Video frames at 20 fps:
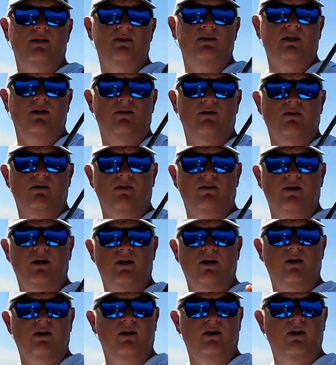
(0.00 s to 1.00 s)
egg sinker on
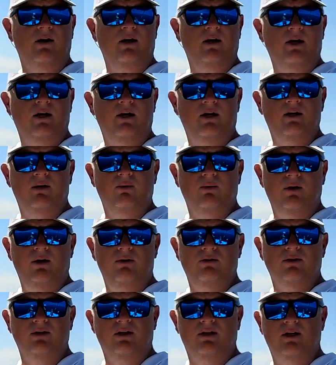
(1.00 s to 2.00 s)
there. And we're
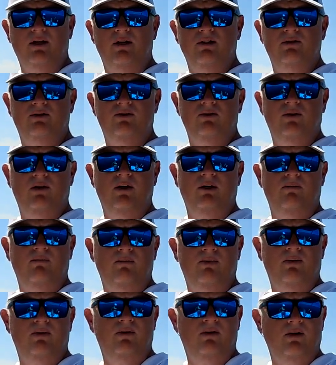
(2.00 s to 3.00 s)
using cut shrimp.
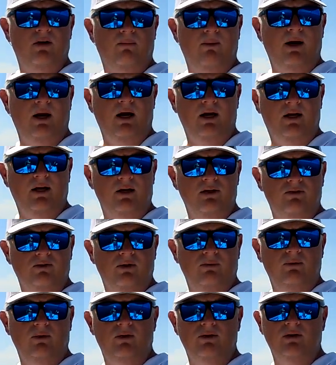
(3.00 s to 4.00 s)
I mean, not cut
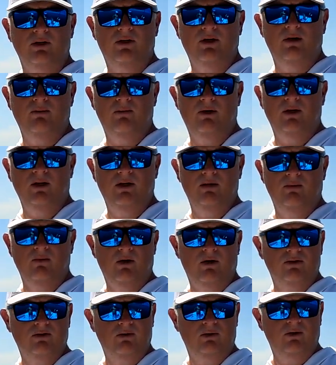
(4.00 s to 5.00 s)
shrimp. We're using cut mullet. And we're
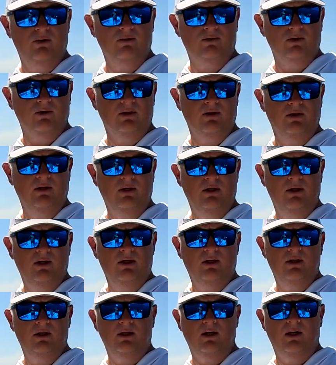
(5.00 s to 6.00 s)
also using
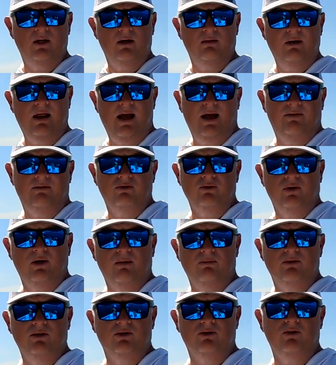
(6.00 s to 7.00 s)
uh, live
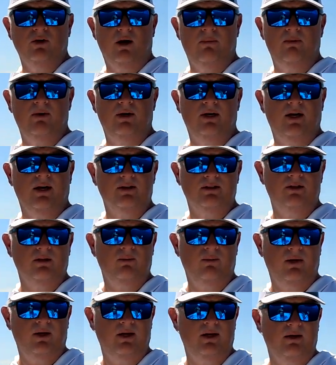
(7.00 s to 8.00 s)
shrimp. Just dropping it down, see
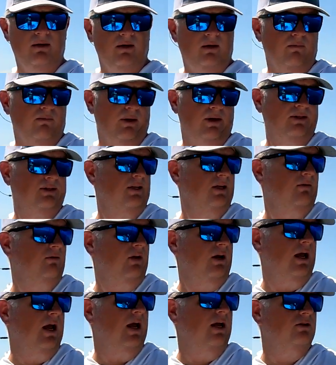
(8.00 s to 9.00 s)
what we get. You know, basically every
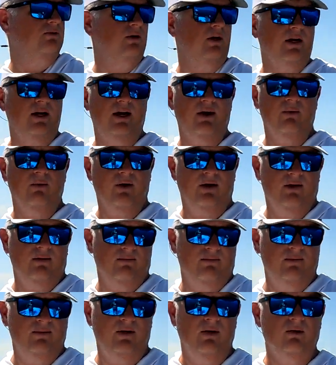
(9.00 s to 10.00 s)
cast right now, we're getting
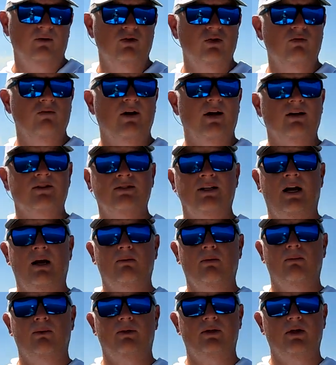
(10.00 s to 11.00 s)
you know juvenile
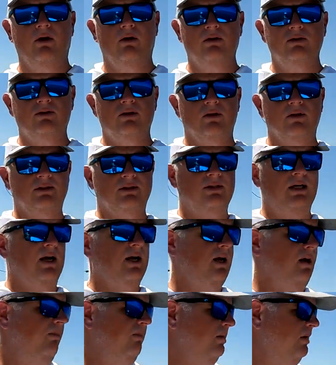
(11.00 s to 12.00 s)
snapper, but they are starting to
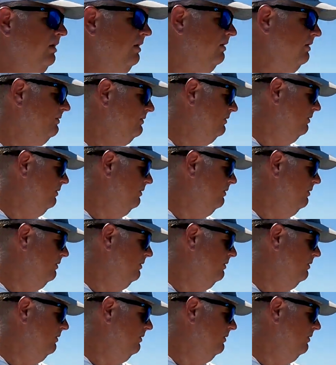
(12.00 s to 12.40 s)
stack up in here.